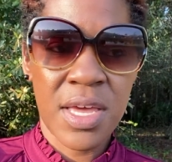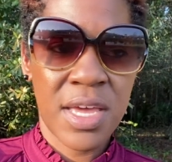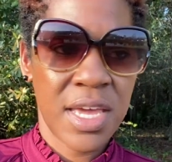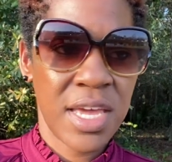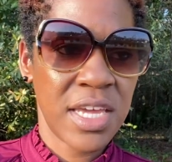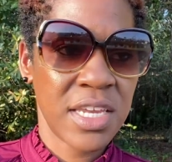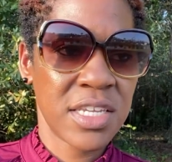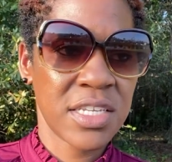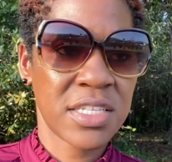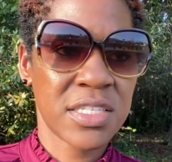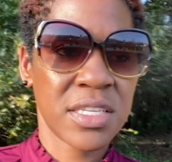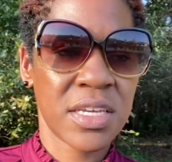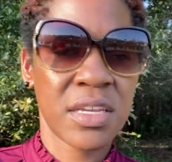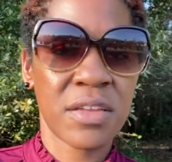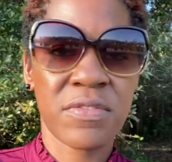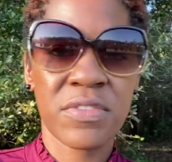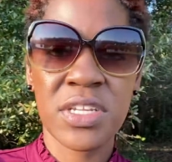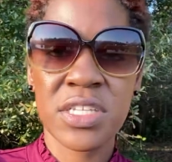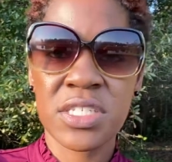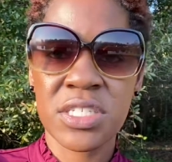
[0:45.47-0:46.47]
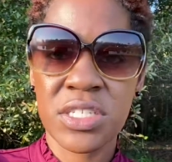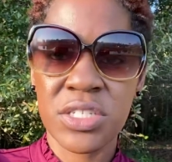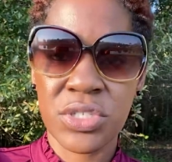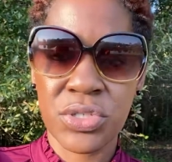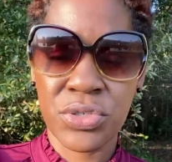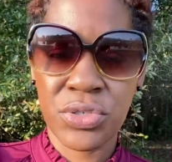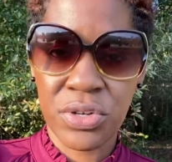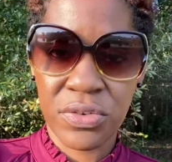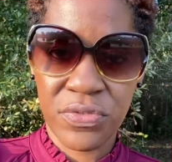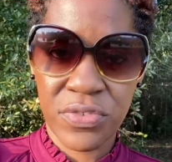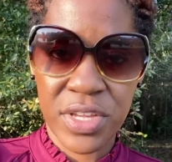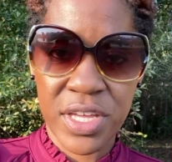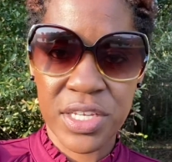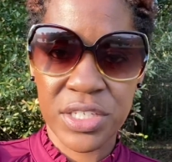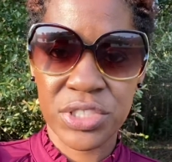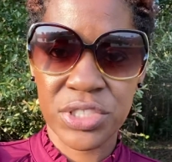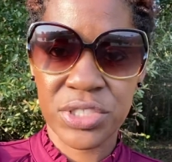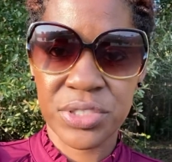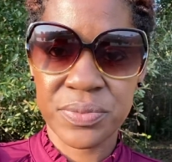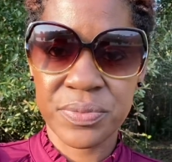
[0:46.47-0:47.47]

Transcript: and instead of listening to your flesh.